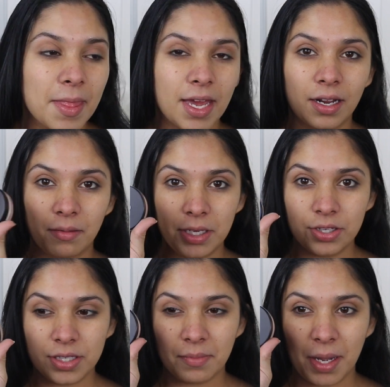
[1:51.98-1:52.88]
going to be
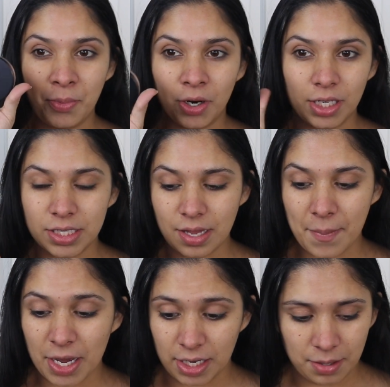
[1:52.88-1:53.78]
using my Poreless
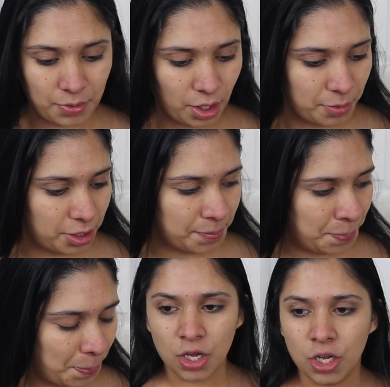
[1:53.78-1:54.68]
Putty Primer.
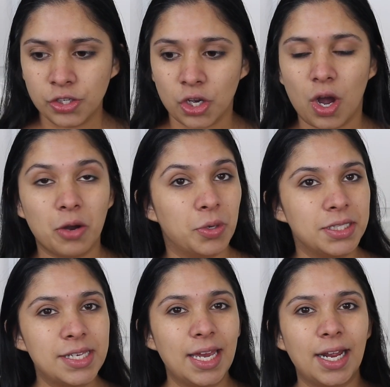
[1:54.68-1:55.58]
So on
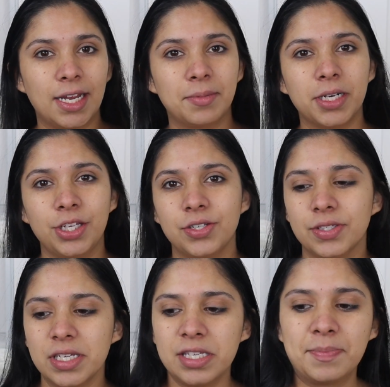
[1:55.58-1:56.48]
one side, I am going to use
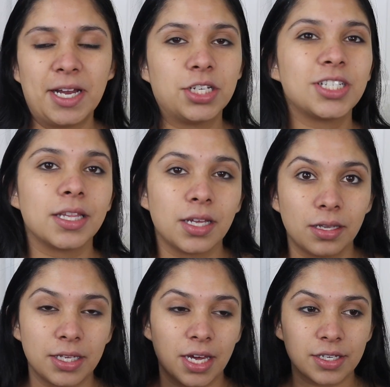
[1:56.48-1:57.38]
a sponge, and then
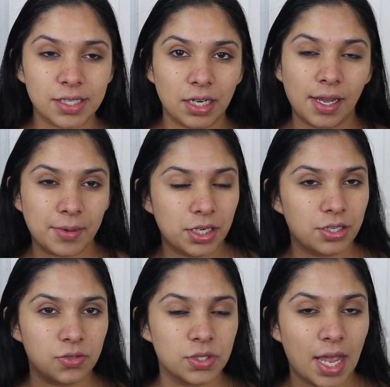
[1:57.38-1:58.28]
on the other side, I am going to
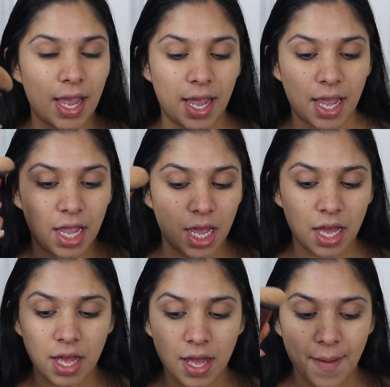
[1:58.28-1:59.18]
use a
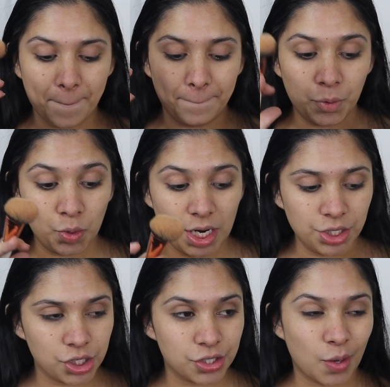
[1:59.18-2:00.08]

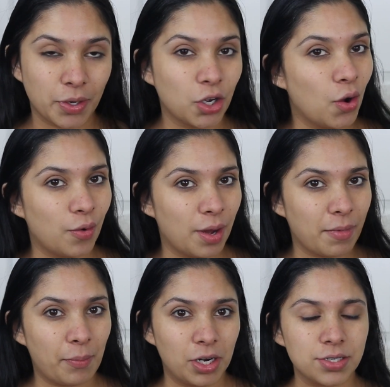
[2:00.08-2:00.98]
brush. So I'm going to go and wet
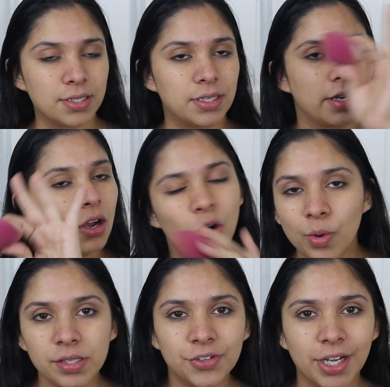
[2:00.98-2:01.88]
my brush because I
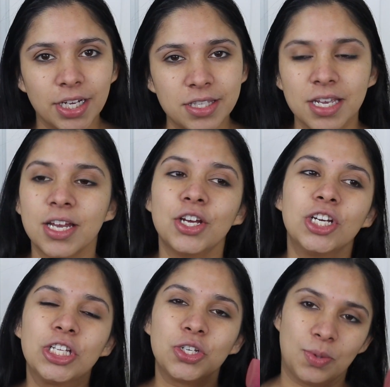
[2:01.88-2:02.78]
always forget to